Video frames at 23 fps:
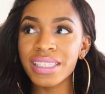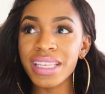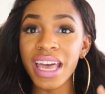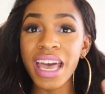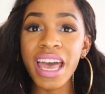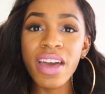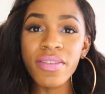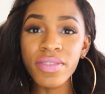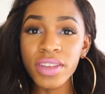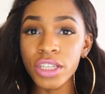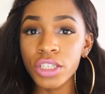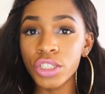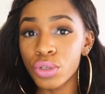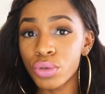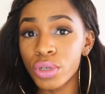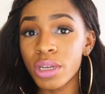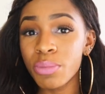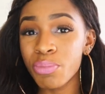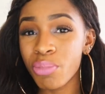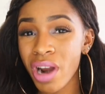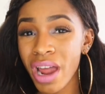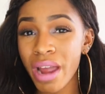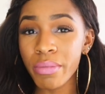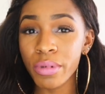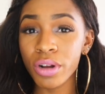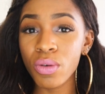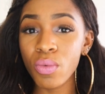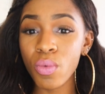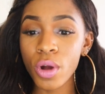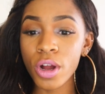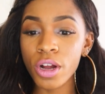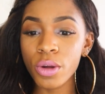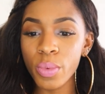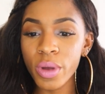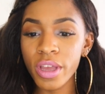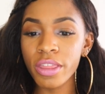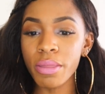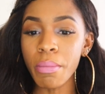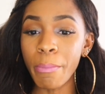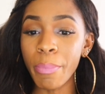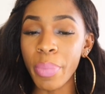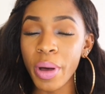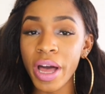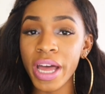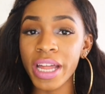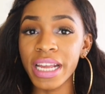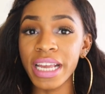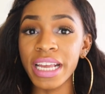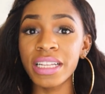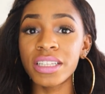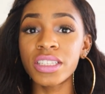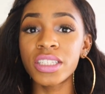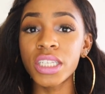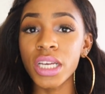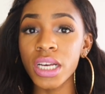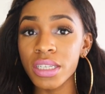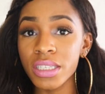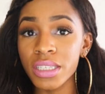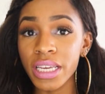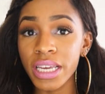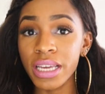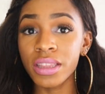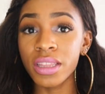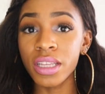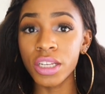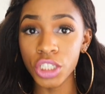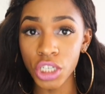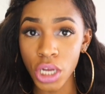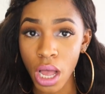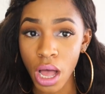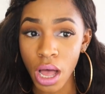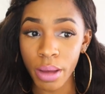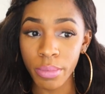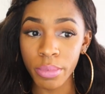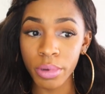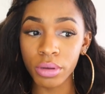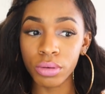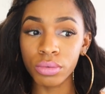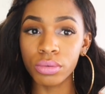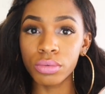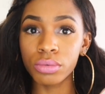It's a heavy duty primer to work with, but it does the job